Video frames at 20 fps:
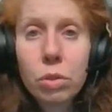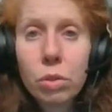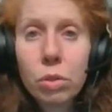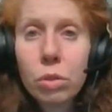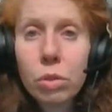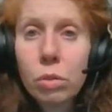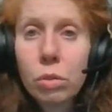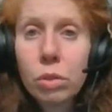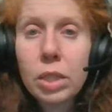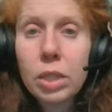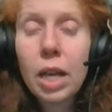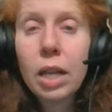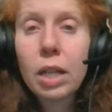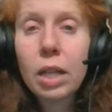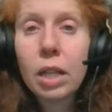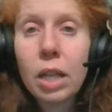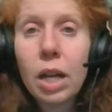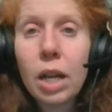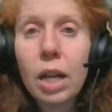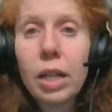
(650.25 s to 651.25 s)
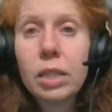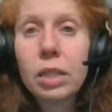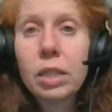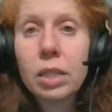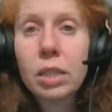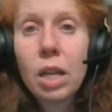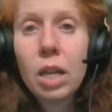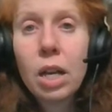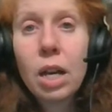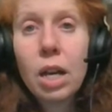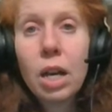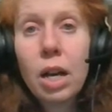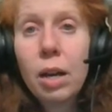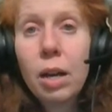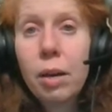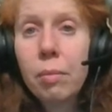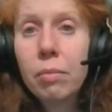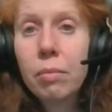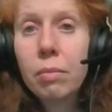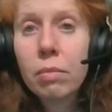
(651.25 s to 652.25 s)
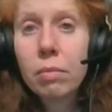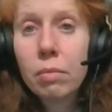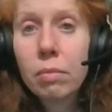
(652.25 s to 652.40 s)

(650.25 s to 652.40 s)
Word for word: news headlines, um,